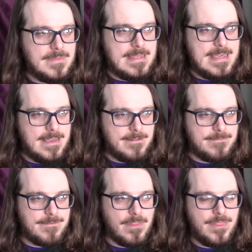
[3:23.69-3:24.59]

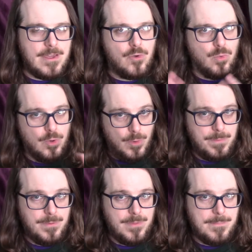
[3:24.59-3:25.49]
Give the
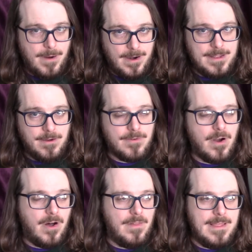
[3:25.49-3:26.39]
group, the party
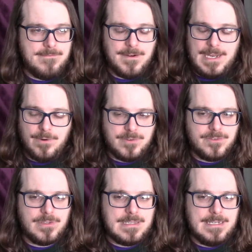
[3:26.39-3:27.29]
overall, a very
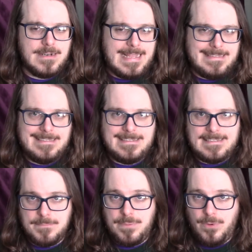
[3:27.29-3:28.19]
crystal clear and
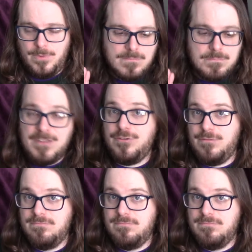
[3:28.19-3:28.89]
simple mission.